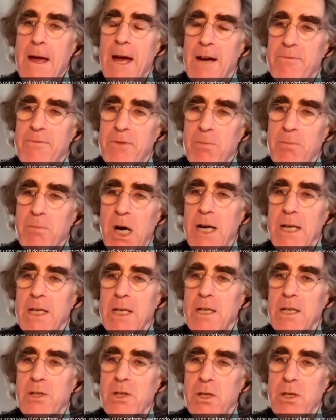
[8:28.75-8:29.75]

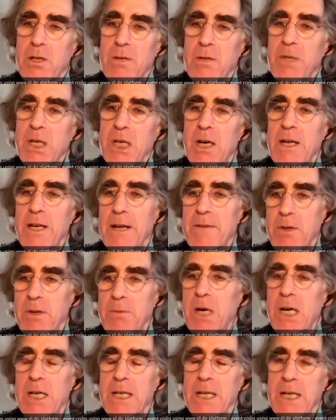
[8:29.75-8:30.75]
Everybody is going to be on
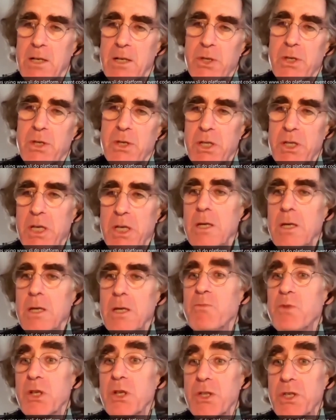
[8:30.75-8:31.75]
everybody else's
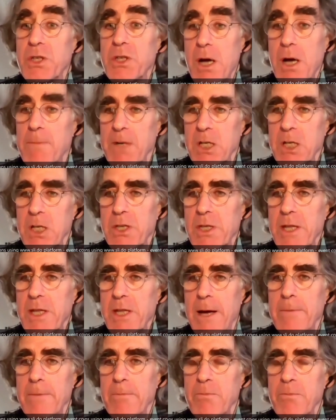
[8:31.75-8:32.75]
team to some
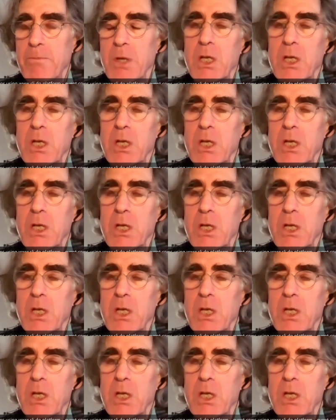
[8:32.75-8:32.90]
extent